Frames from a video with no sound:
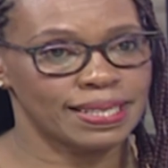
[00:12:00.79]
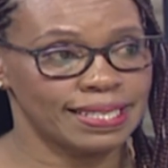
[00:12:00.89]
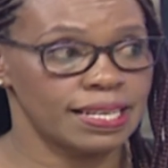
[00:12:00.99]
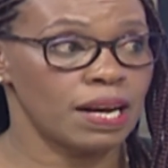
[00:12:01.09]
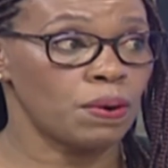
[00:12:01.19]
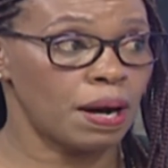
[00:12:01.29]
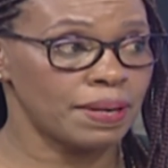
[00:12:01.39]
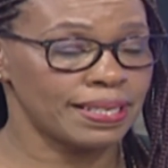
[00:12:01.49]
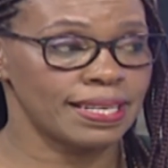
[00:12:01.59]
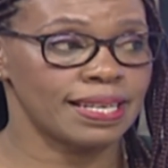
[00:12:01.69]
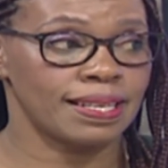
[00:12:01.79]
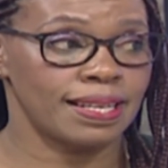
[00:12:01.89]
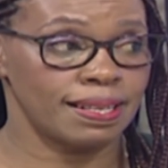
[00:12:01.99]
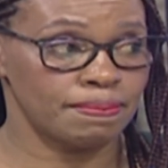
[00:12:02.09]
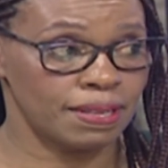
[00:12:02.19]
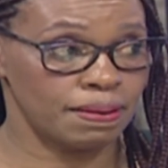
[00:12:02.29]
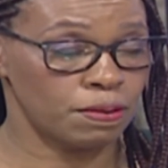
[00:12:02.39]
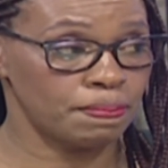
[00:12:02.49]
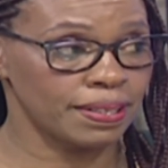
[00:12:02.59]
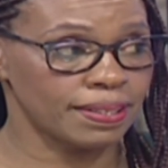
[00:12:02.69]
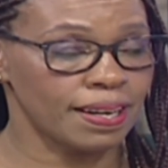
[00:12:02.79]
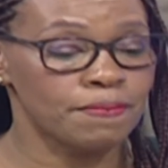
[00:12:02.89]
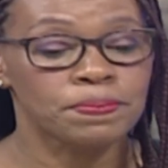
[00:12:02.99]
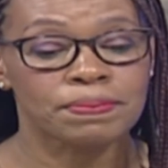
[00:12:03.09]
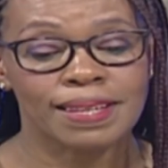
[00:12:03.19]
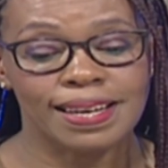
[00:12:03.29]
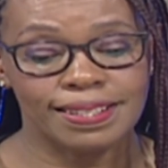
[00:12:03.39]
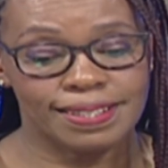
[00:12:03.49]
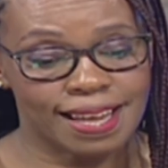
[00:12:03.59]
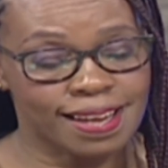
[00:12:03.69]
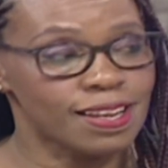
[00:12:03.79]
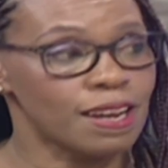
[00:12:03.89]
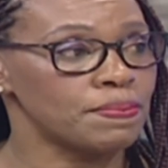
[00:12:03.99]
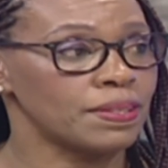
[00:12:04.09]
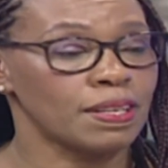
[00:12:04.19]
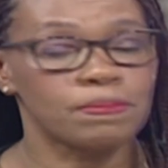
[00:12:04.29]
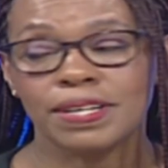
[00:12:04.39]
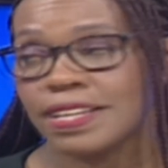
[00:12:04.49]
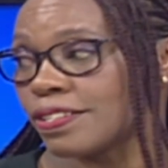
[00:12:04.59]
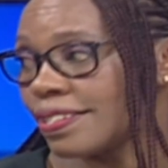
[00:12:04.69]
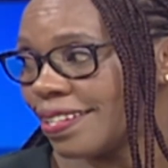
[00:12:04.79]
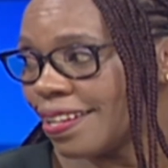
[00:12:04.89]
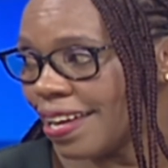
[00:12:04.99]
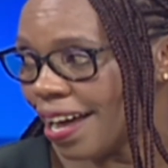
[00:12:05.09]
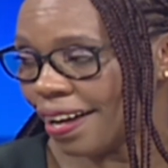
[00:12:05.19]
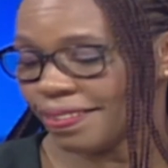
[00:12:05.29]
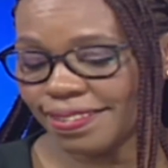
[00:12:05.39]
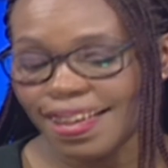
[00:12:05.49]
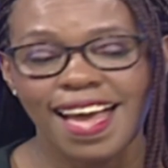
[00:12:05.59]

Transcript: tea or our tea in Mombasa, it's end up in somebody else's hand.